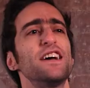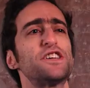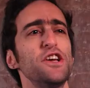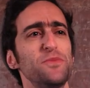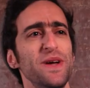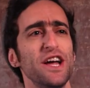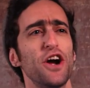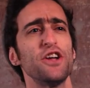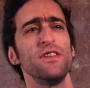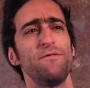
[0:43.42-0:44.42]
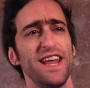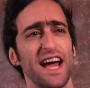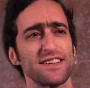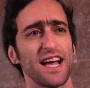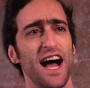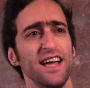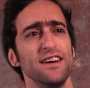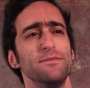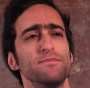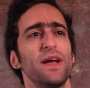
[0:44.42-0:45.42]
Excuse me, are you the FedEx
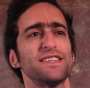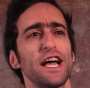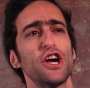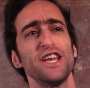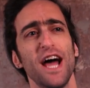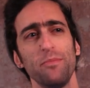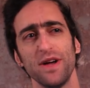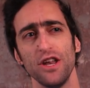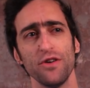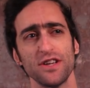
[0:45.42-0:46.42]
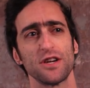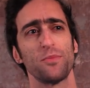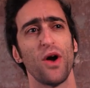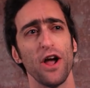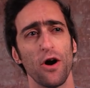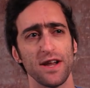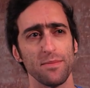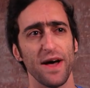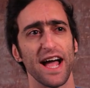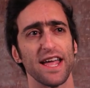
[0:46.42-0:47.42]
guy? Because I couldn't help but notice your priority
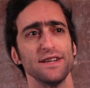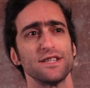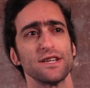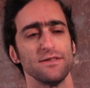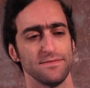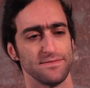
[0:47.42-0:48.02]
package.